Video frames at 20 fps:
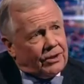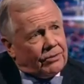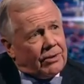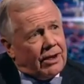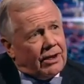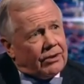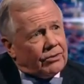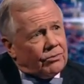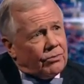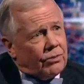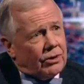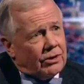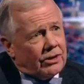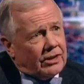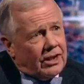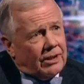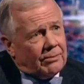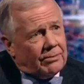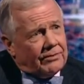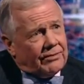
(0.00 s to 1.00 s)
I've been around the
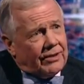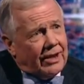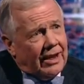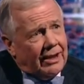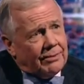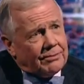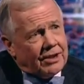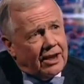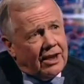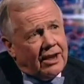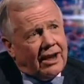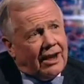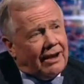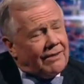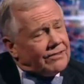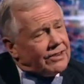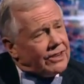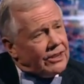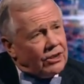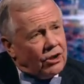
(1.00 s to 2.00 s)
world a couple of times.
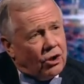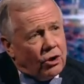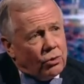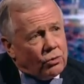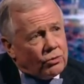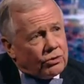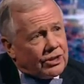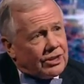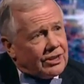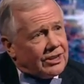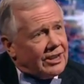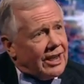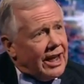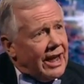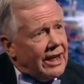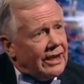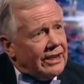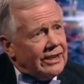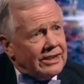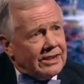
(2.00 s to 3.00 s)
I've seen whole
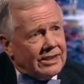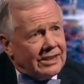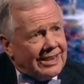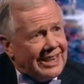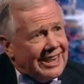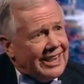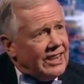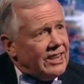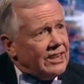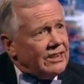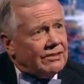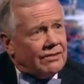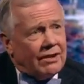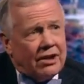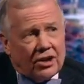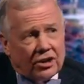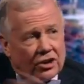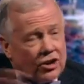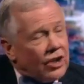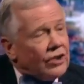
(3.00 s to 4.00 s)
societies,
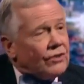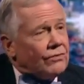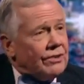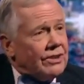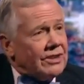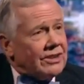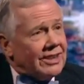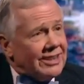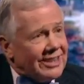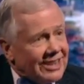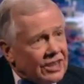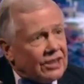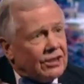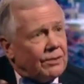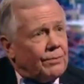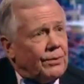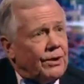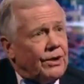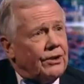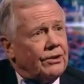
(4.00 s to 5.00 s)
cities, countries that
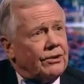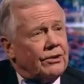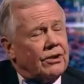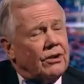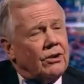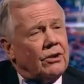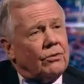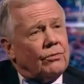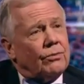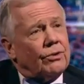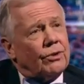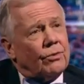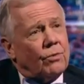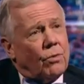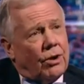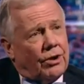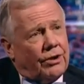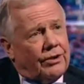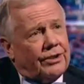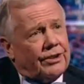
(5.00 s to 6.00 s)
disappeared
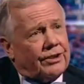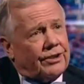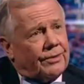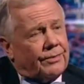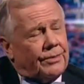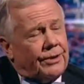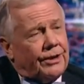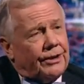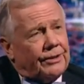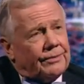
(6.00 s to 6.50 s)
when the water disappeared.